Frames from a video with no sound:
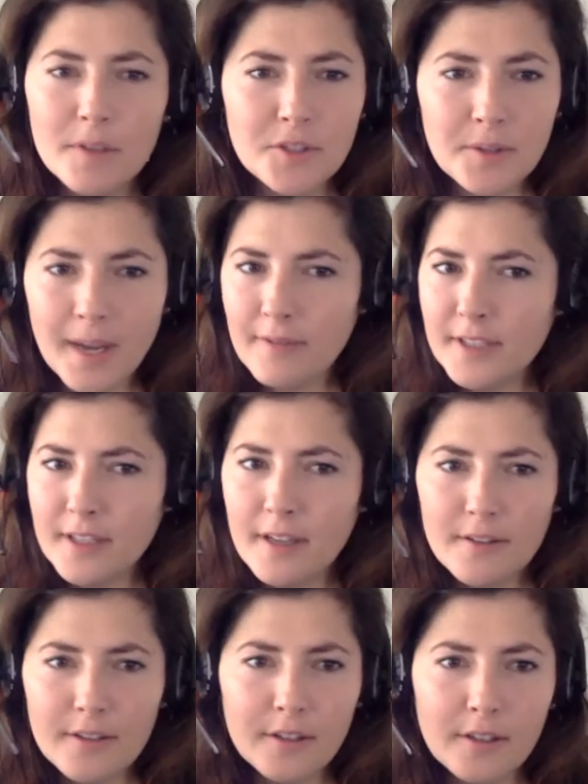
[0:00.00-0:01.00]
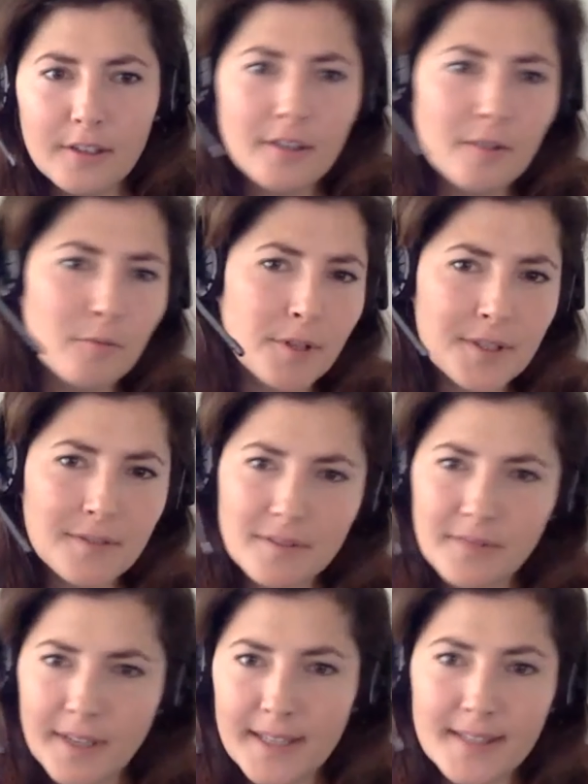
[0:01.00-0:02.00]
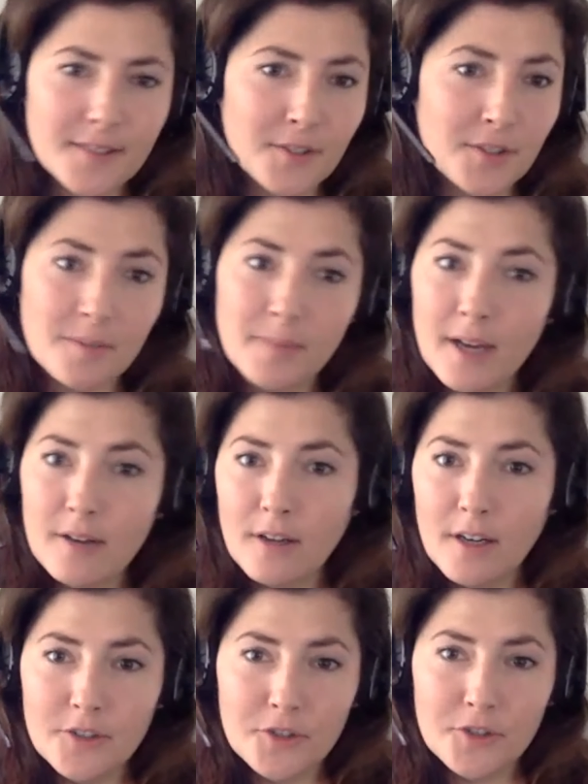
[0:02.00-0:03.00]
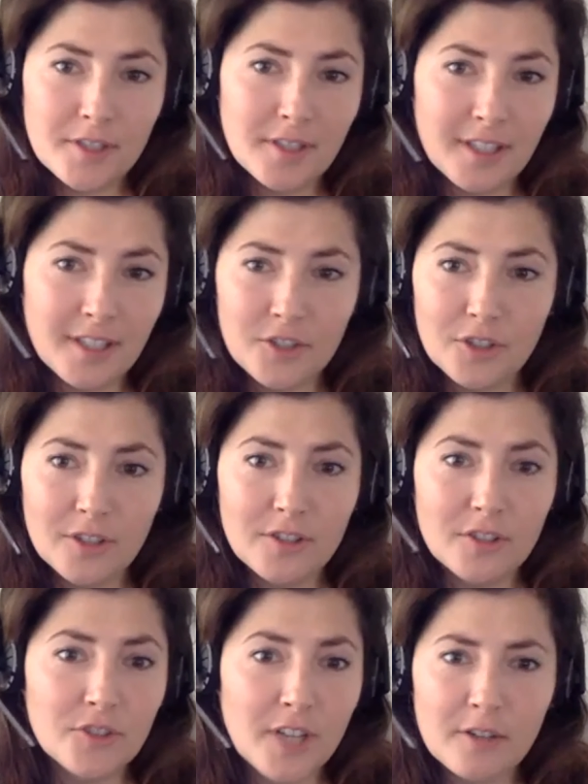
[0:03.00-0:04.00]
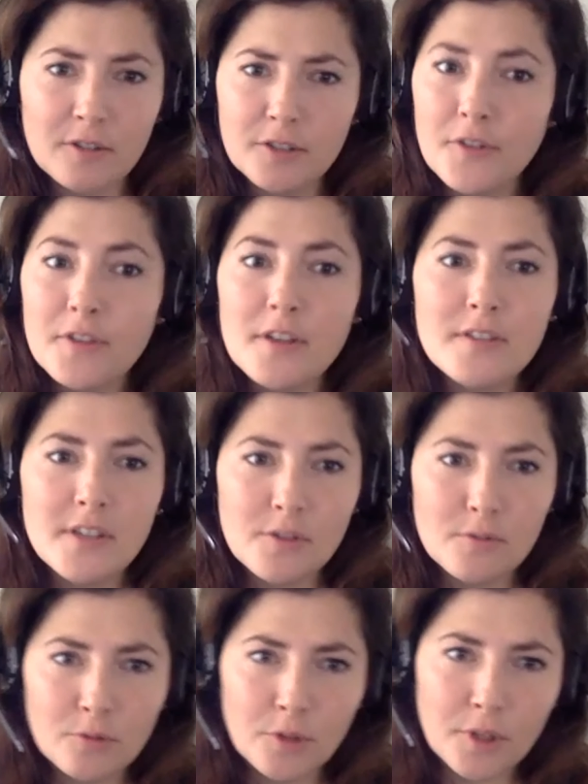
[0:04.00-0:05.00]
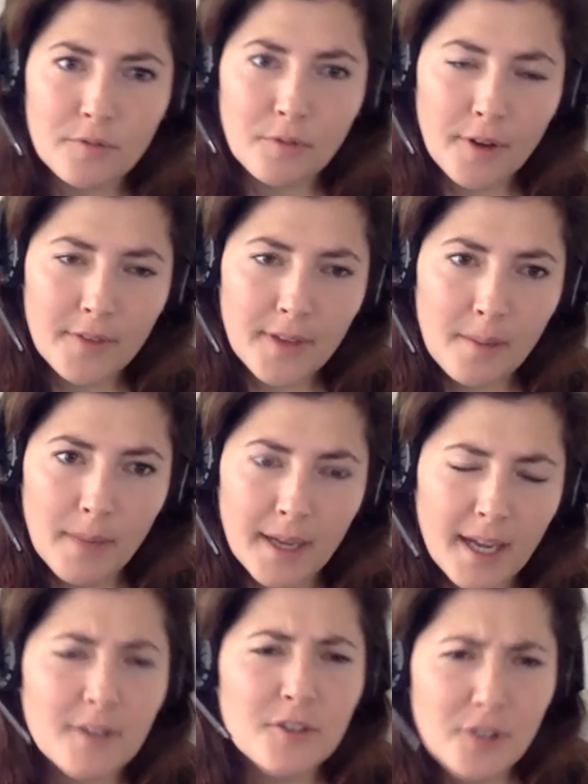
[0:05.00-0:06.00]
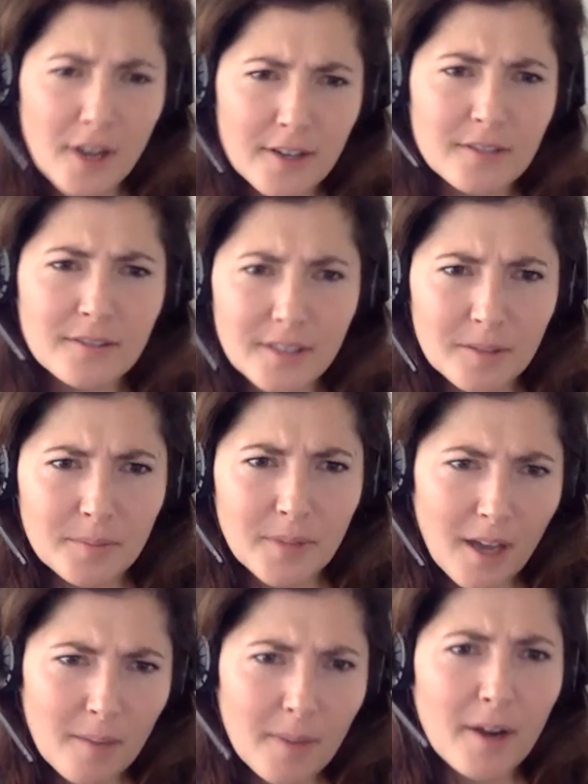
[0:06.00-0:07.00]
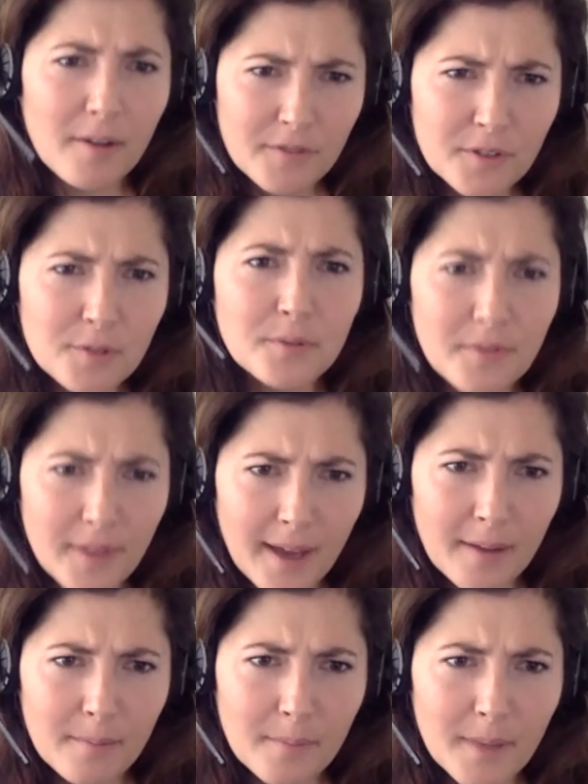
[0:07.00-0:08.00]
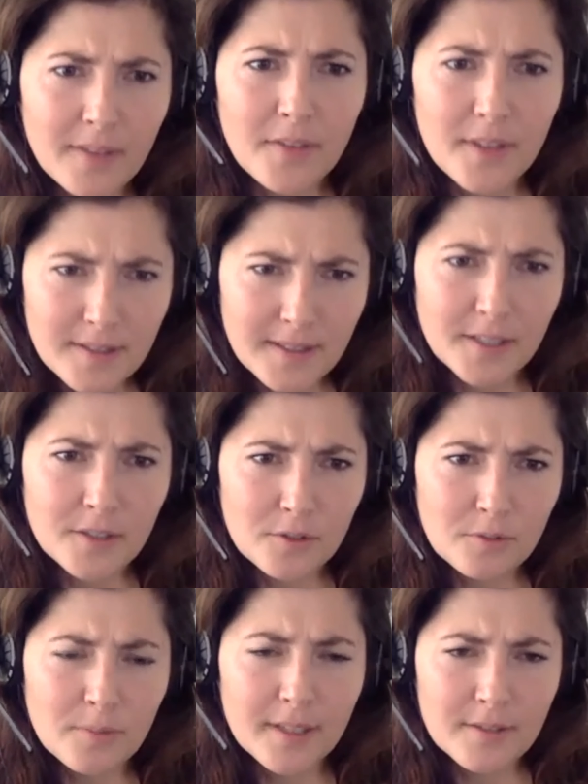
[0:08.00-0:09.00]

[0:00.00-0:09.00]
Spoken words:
do you have any other words of advice just about contraindications in general, or things that you look for that might, you talked a little about a few of them and the things that you might